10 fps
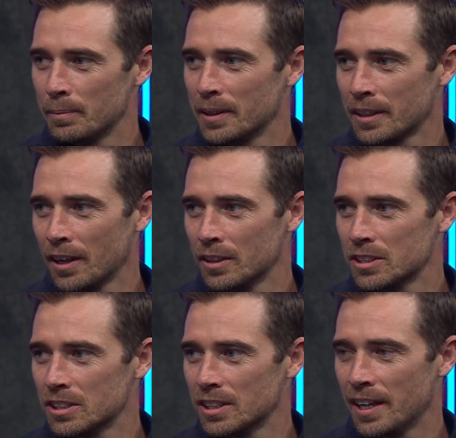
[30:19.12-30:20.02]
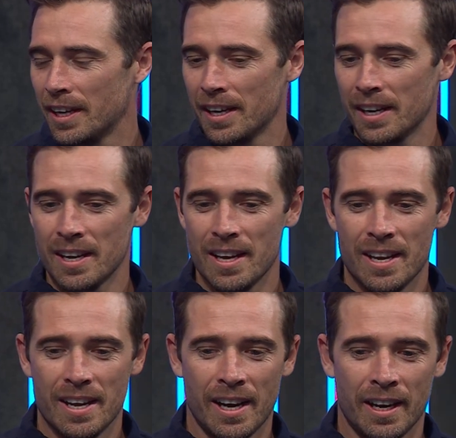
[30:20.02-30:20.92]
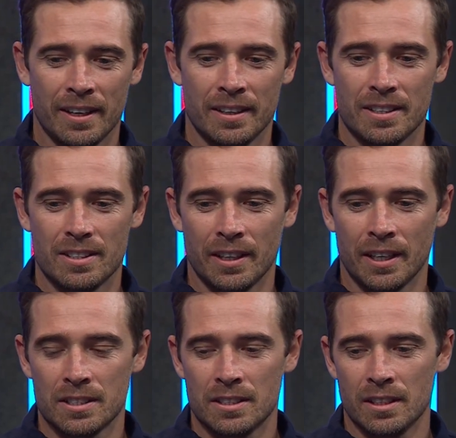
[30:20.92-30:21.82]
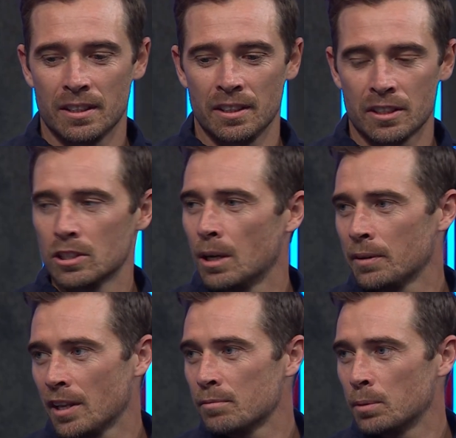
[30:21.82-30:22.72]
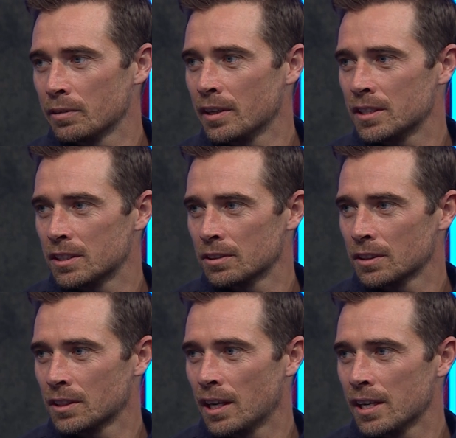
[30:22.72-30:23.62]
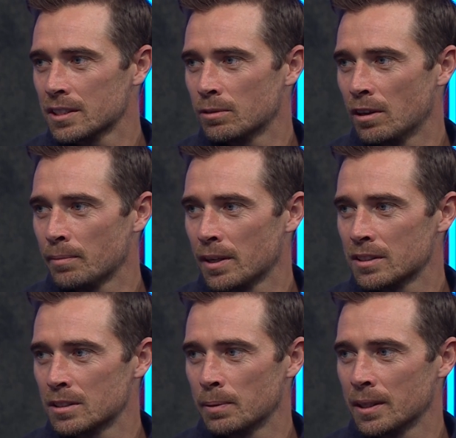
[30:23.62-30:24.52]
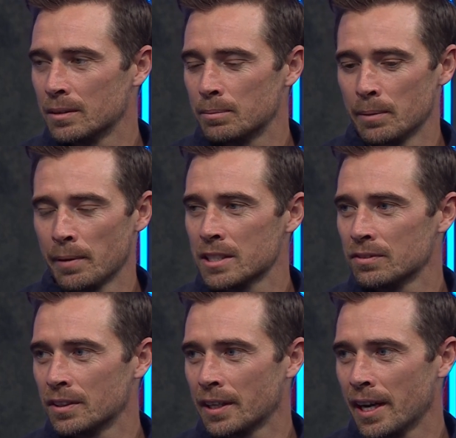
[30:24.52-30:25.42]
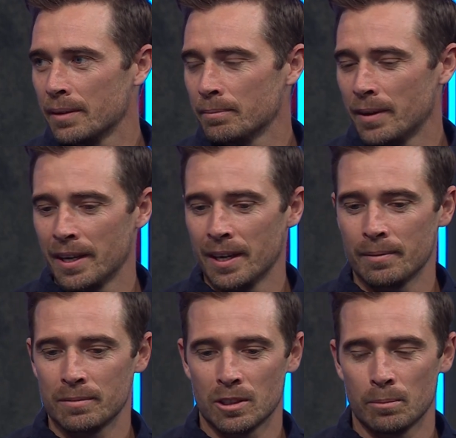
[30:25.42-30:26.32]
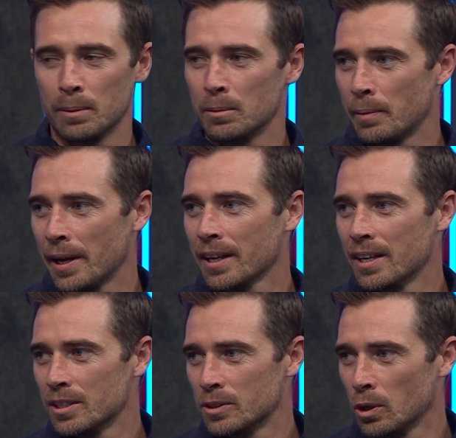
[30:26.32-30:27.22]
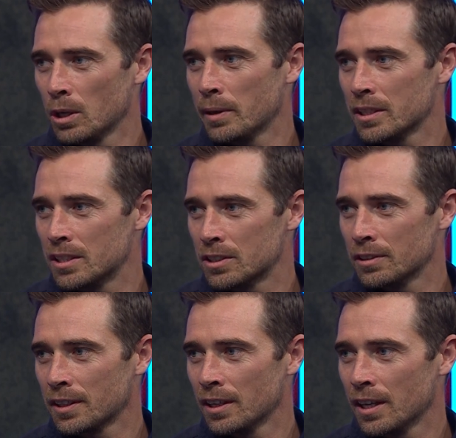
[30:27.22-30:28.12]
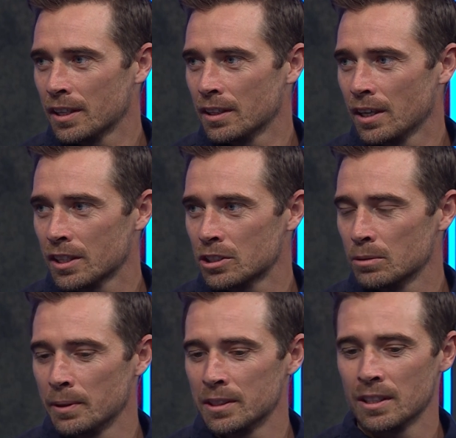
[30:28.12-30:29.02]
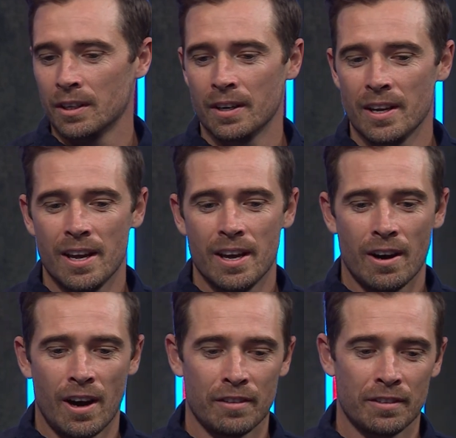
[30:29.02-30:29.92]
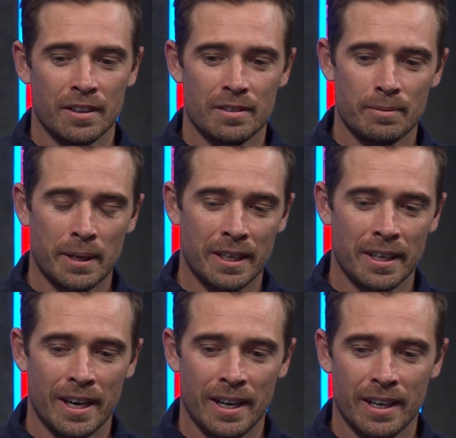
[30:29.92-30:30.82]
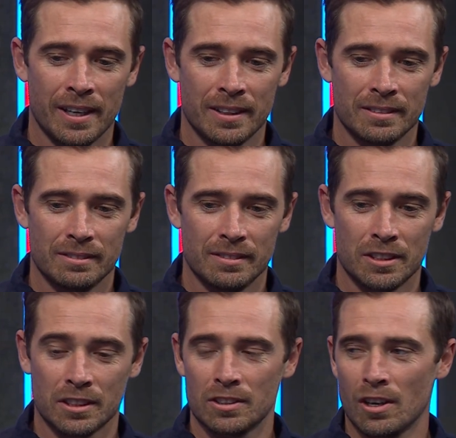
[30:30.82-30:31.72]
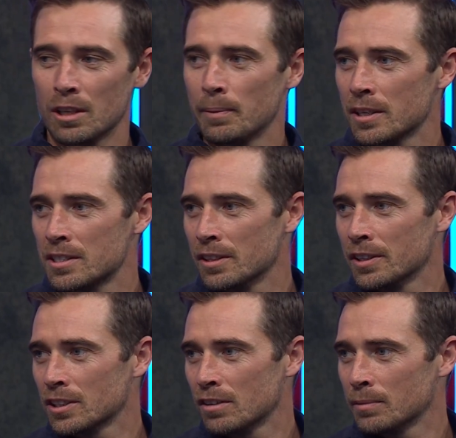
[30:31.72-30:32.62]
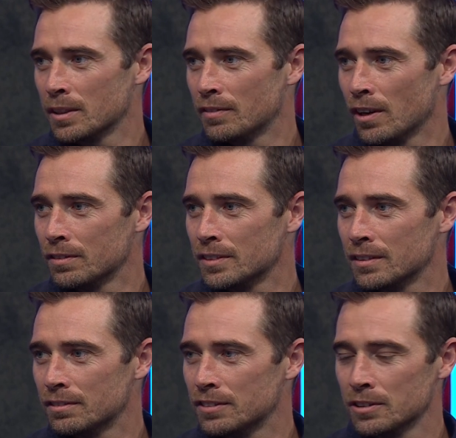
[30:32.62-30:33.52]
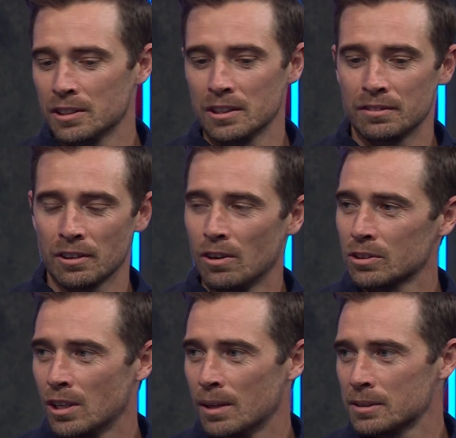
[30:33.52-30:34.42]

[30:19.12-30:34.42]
being the coach, and I guess the excitement that I've put around Test cricket in the last 12 months has been amazing for the game. It's got people back talking about Test cricket like it should be. So I haven't been this excited about a series I haven't been involved in for a long time.